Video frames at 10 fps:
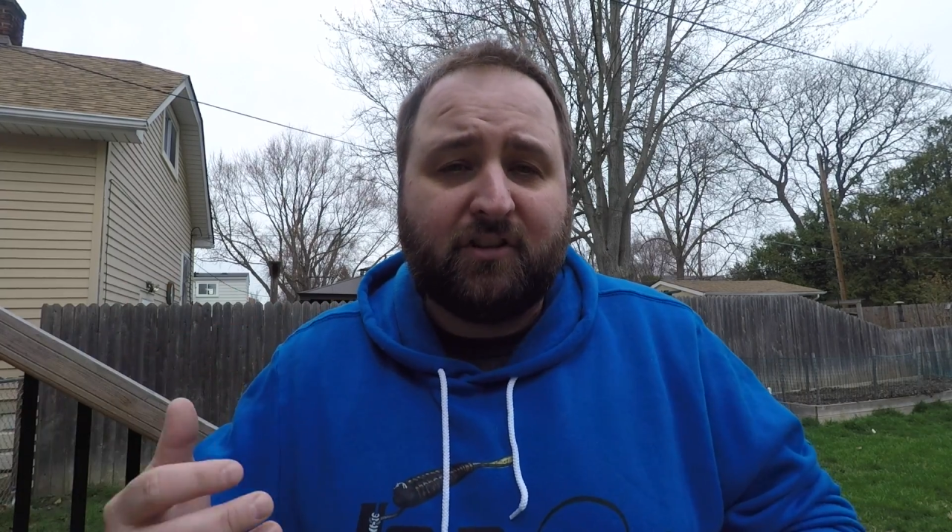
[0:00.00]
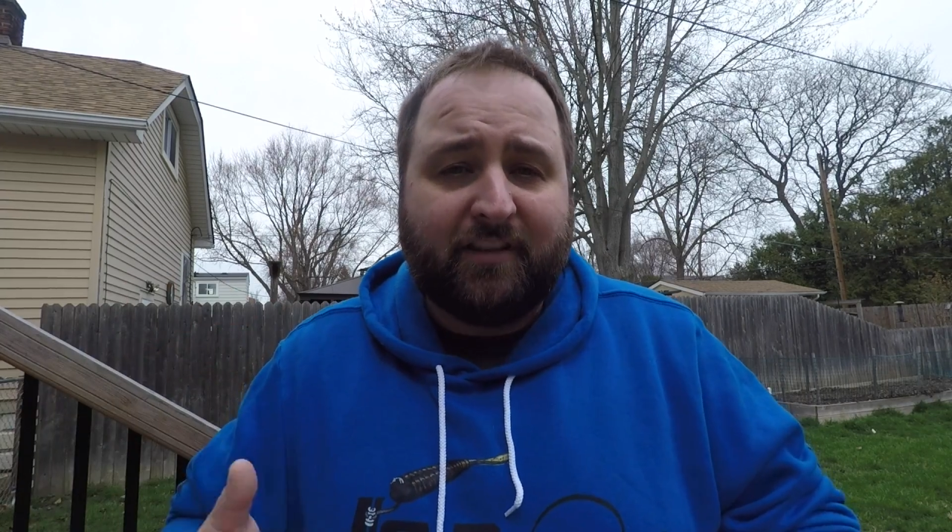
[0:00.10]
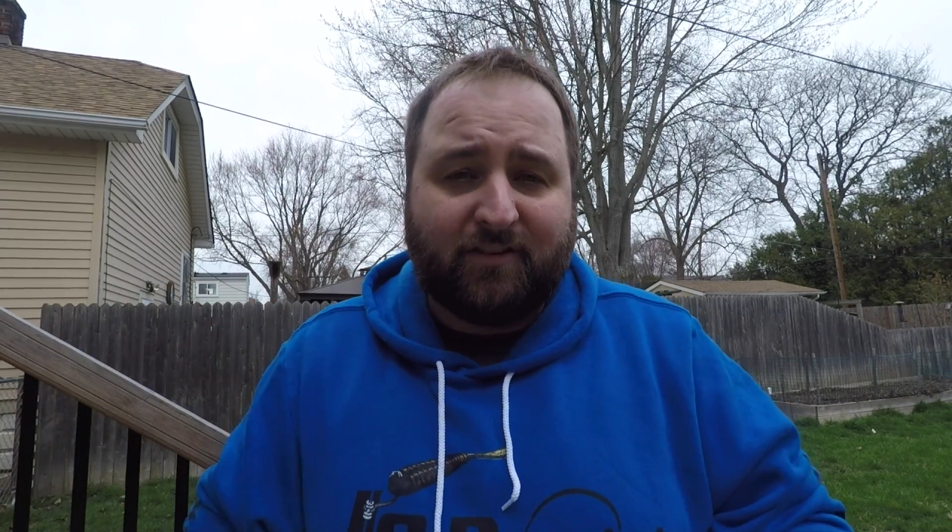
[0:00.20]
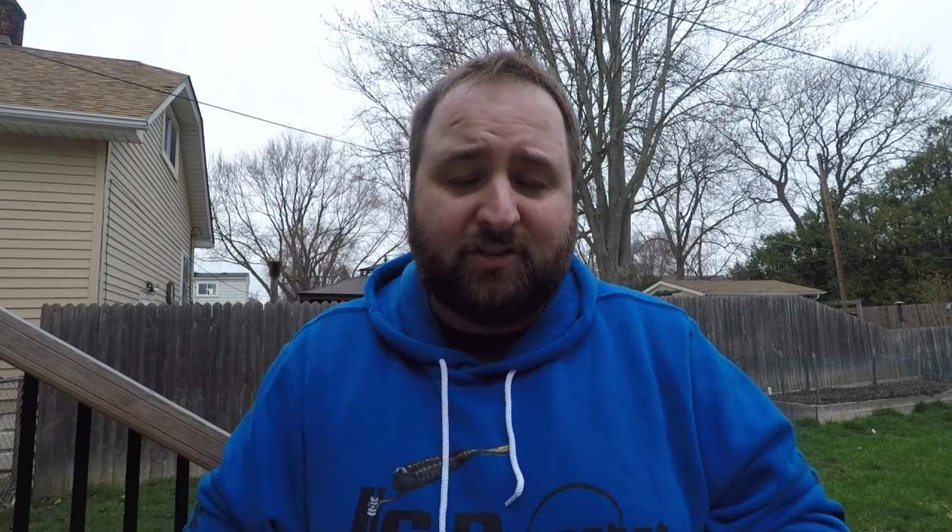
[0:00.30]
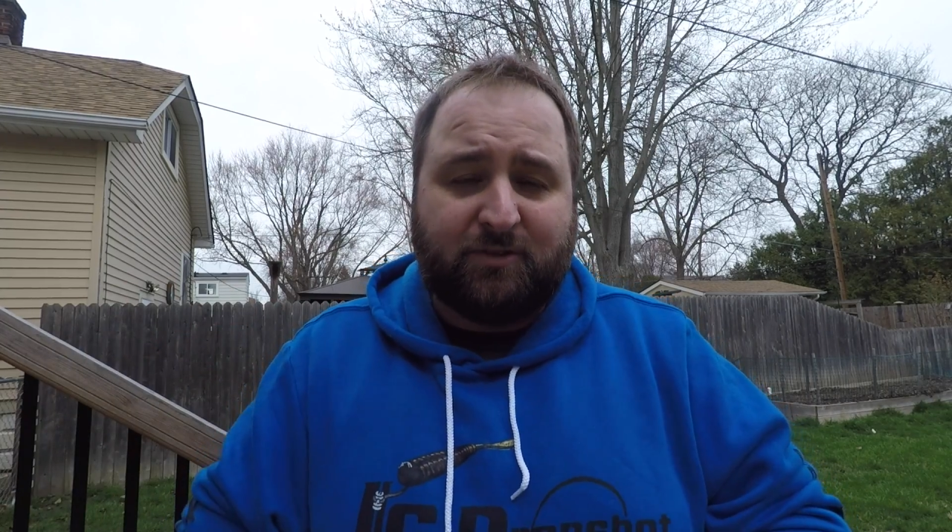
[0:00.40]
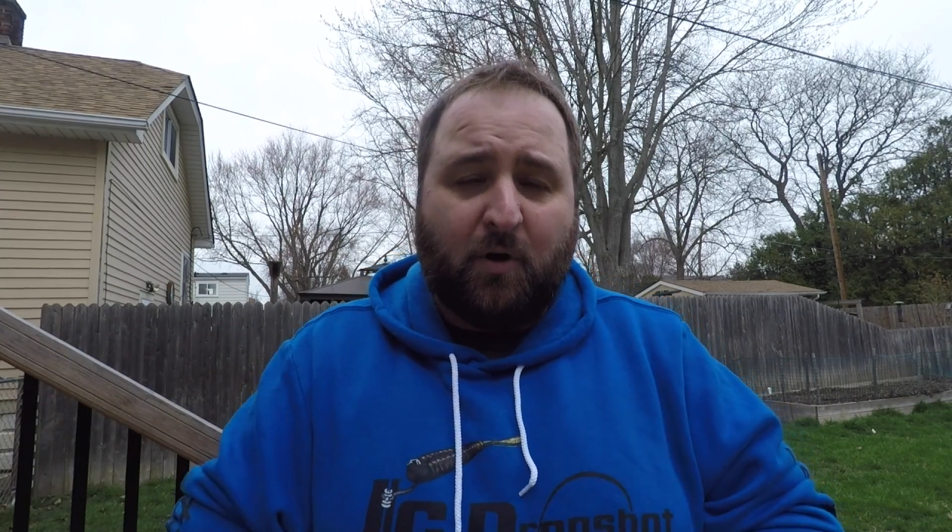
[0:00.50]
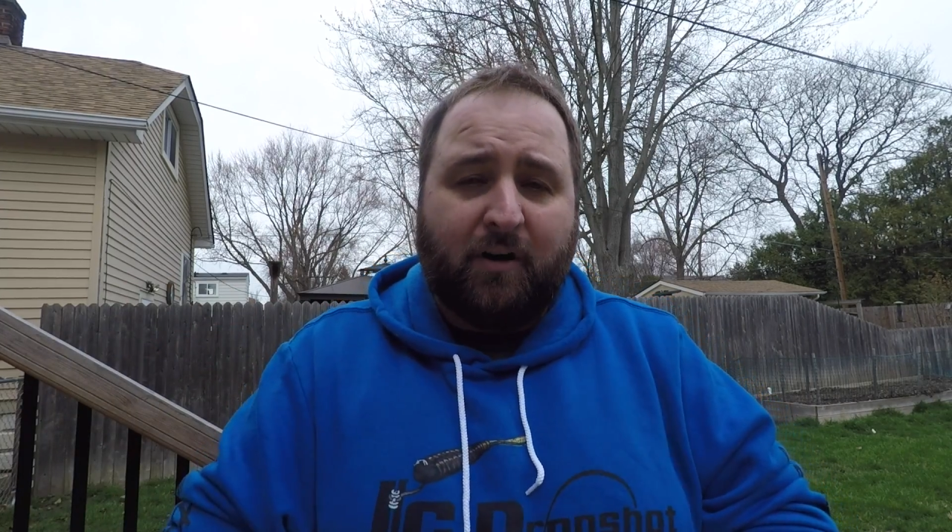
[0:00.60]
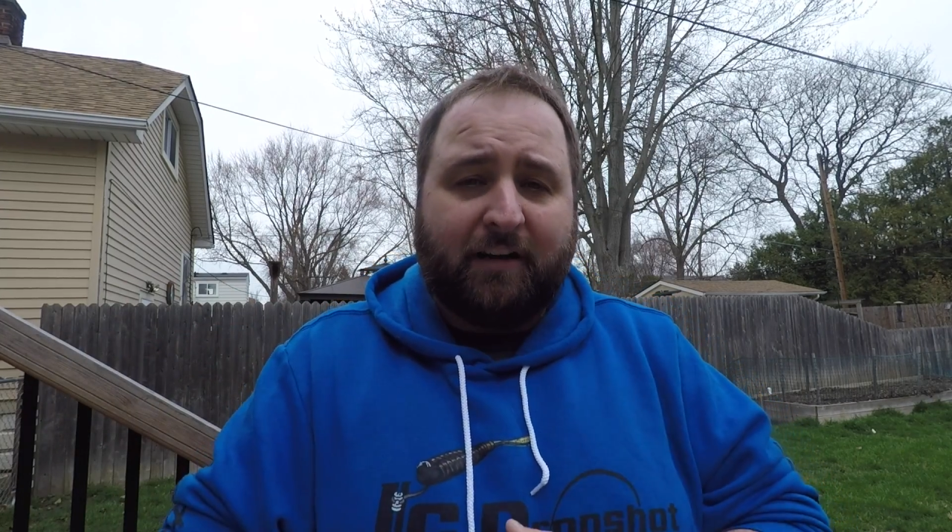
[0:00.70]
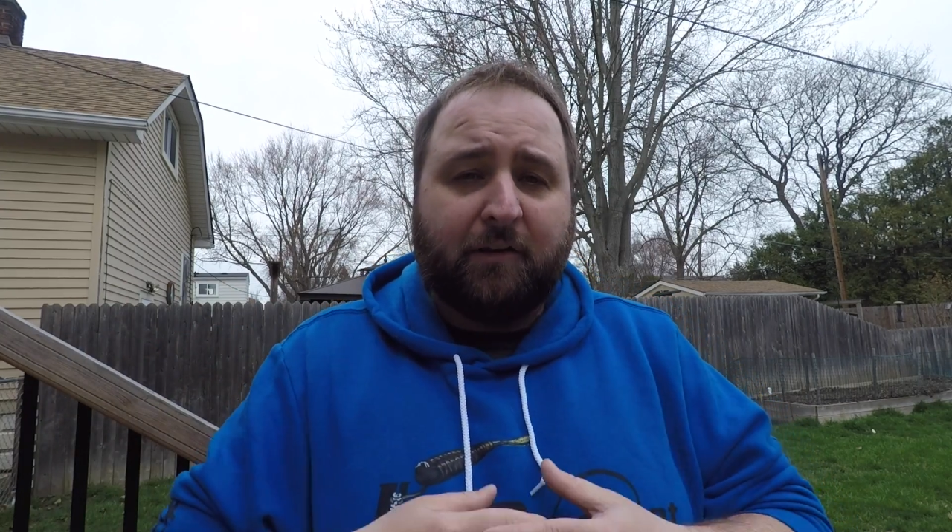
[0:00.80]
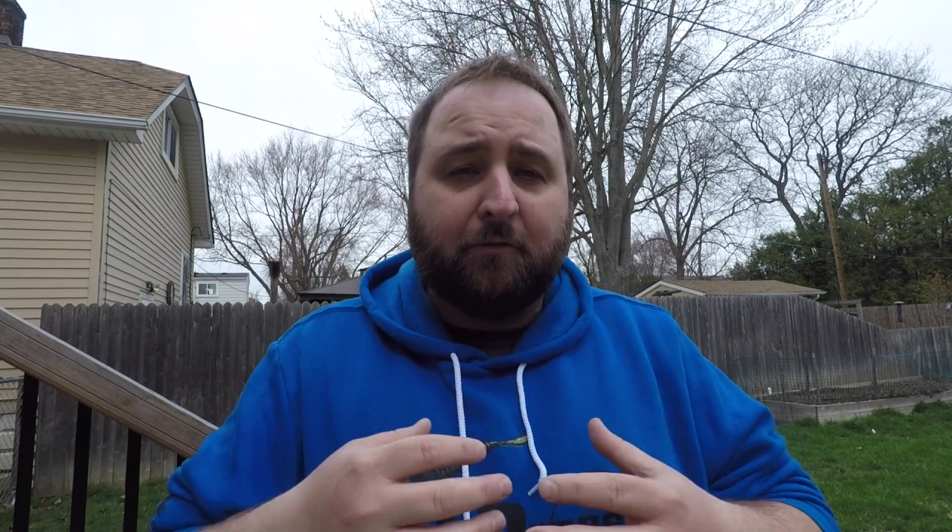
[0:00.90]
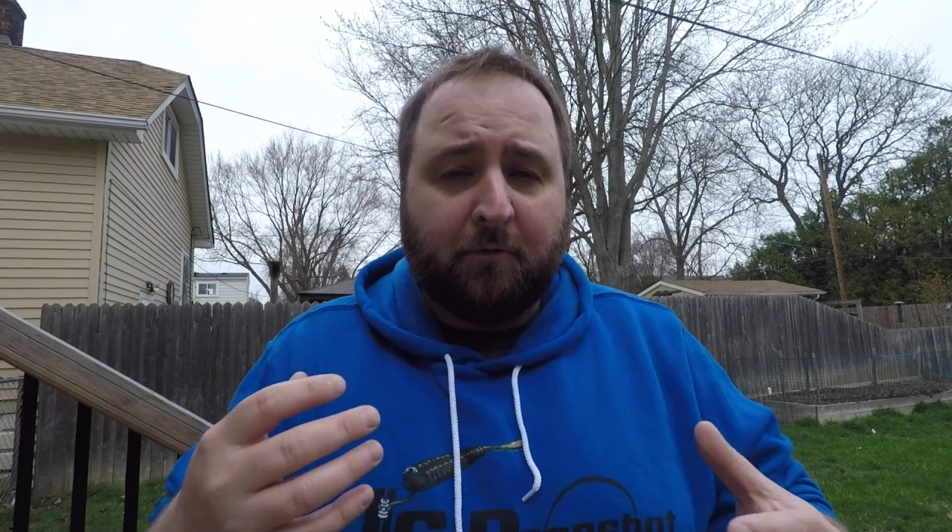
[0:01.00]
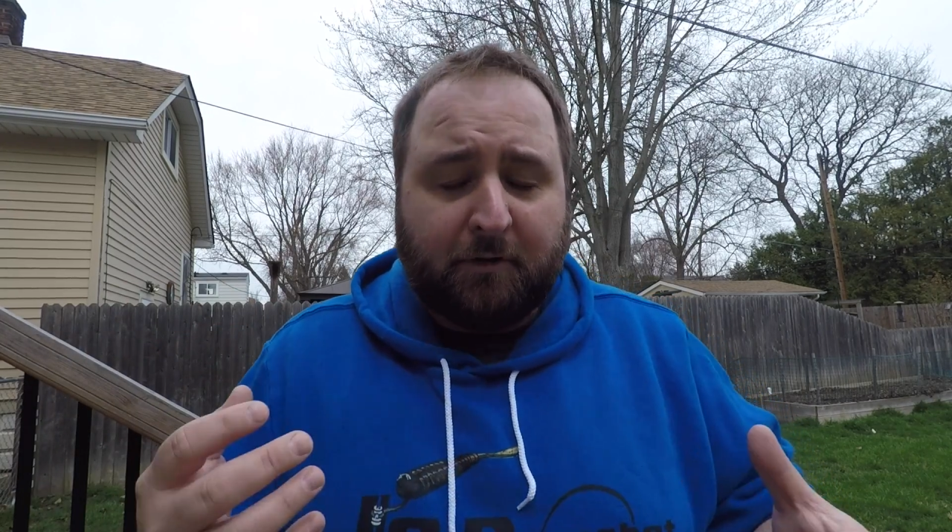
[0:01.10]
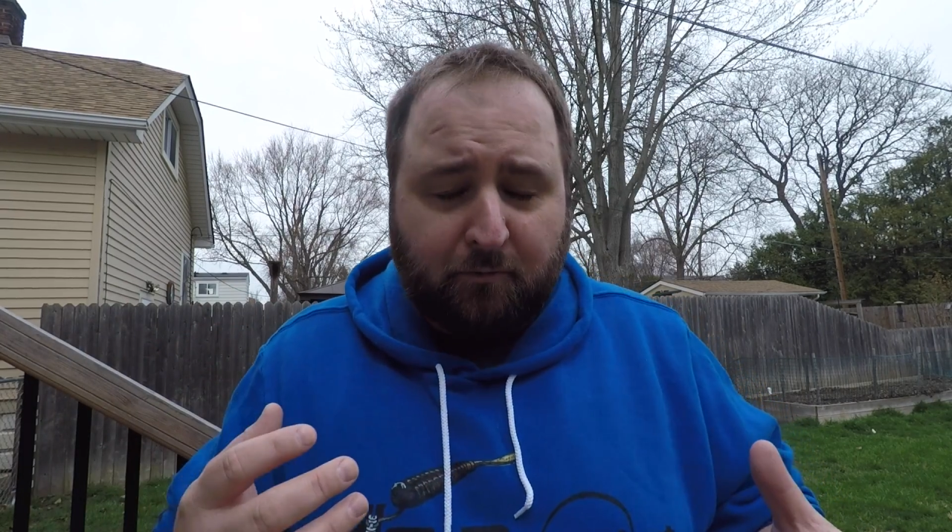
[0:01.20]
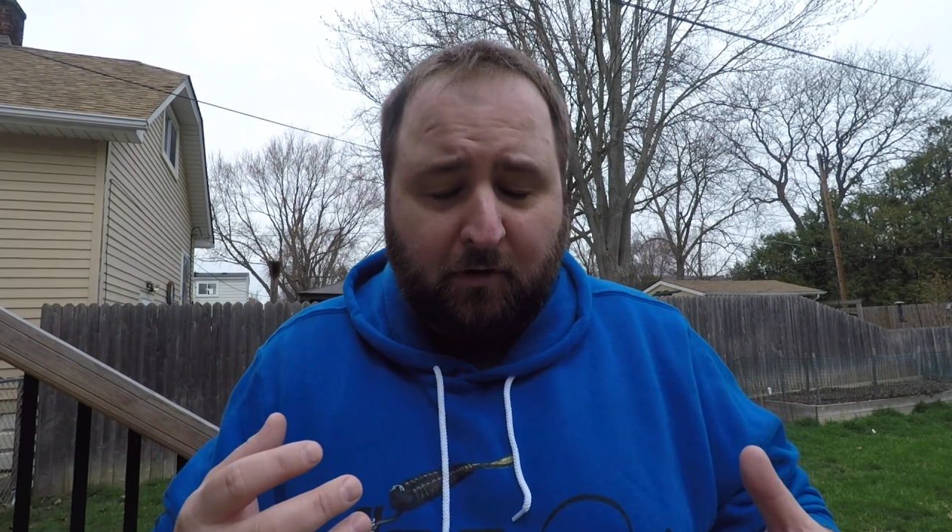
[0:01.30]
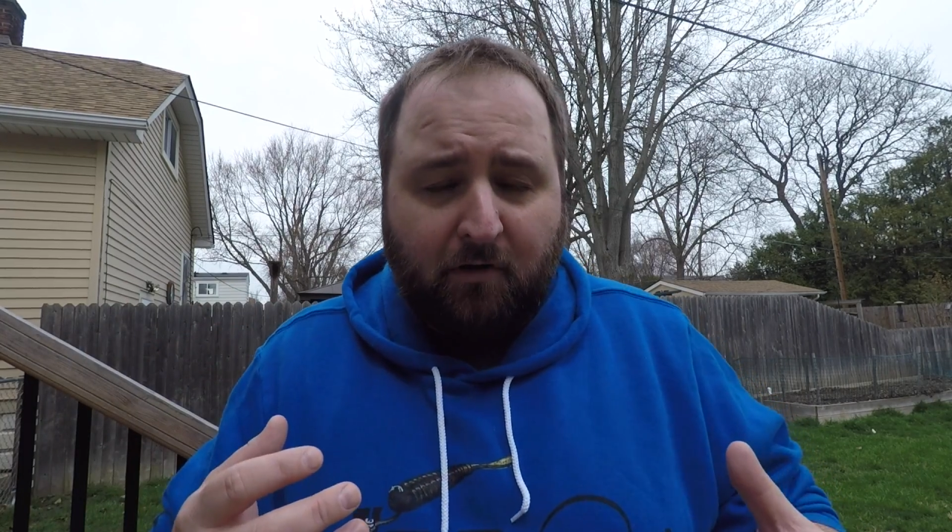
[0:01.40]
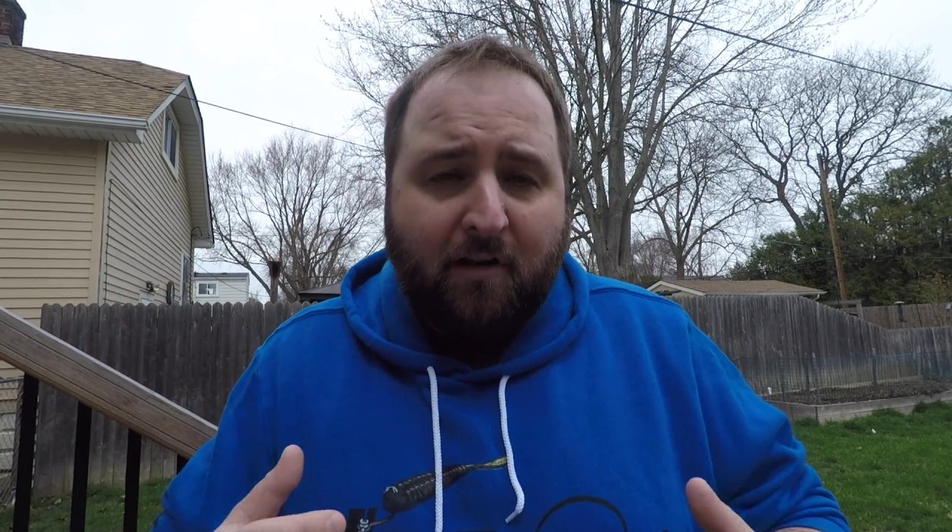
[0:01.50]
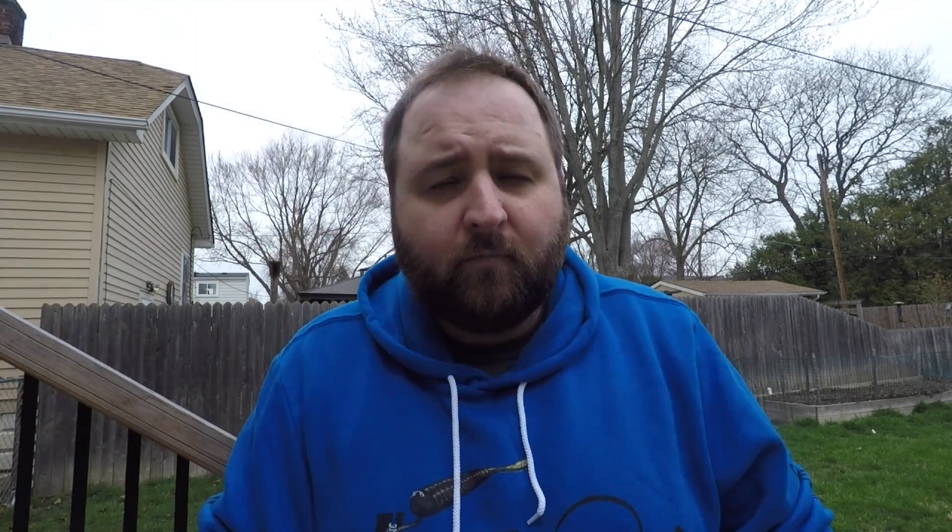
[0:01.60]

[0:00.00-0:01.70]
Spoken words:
their spawning ritual.